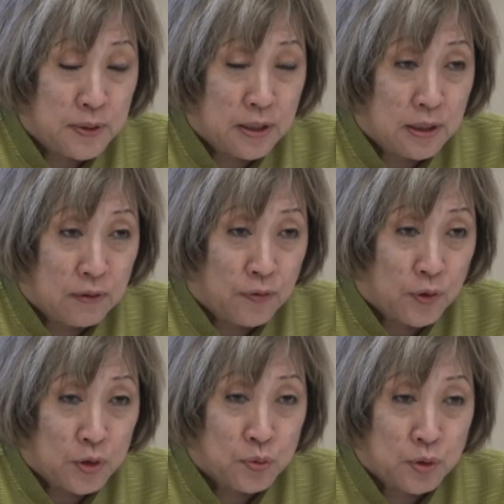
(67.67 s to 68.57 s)
beginning
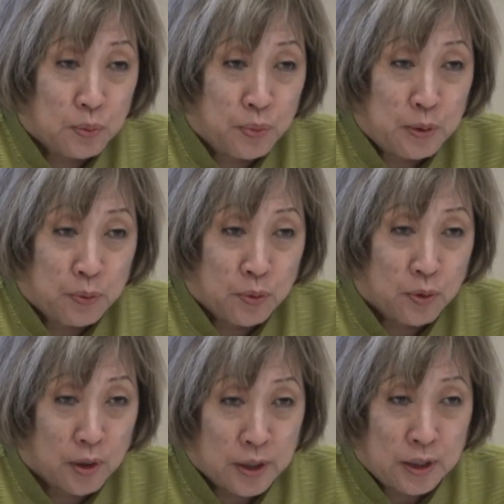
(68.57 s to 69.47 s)
first with the people
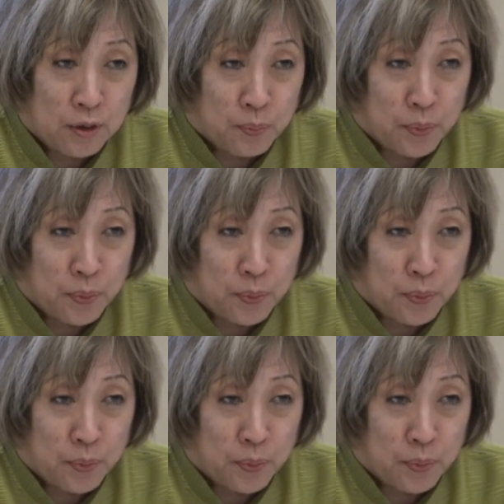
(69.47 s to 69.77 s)
who are here